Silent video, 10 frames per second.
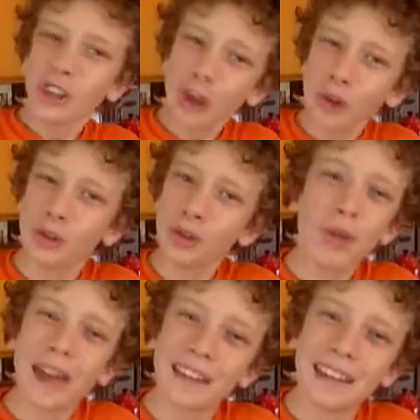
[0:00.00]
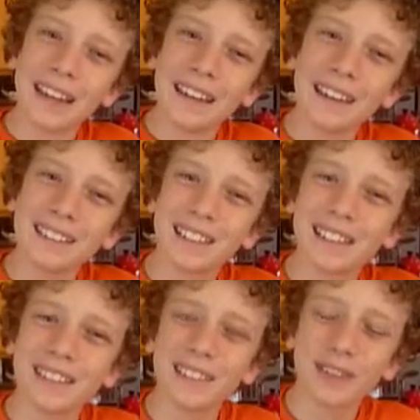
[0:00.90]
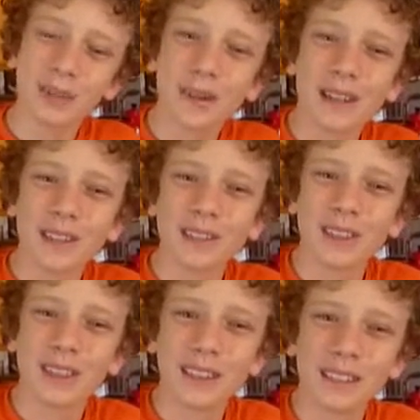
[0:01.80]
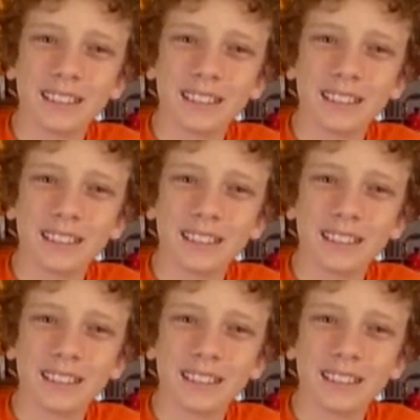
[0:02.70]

you don't do that again. It's a different way to learn things.